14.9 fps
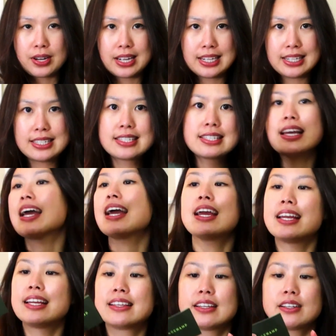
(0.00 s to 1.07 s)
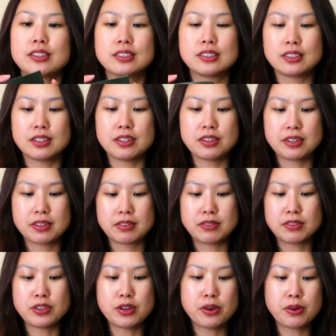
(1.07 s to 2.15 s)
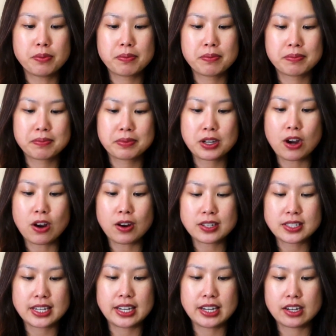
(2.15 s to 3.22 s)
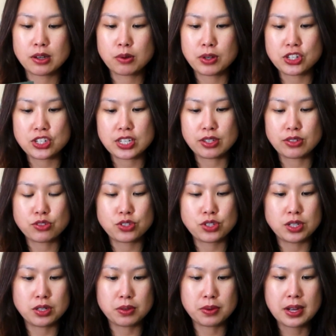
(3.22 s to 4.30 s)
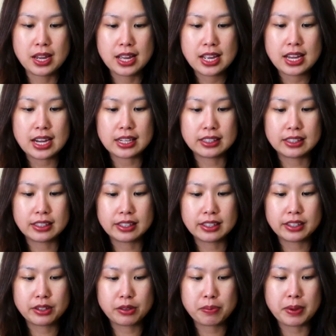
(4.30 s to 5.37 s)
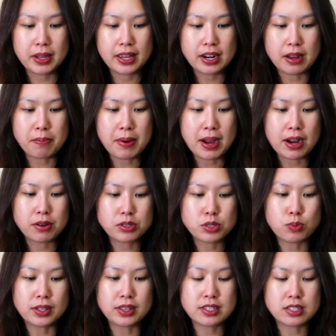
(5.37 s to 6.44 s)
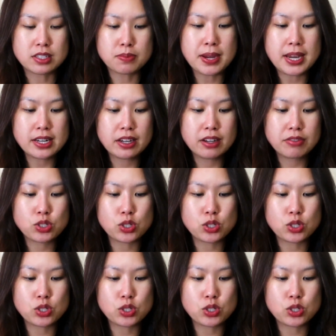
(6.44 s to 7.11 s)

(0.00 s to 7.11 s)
is a little note card here which tells you a little bit about what this is made of.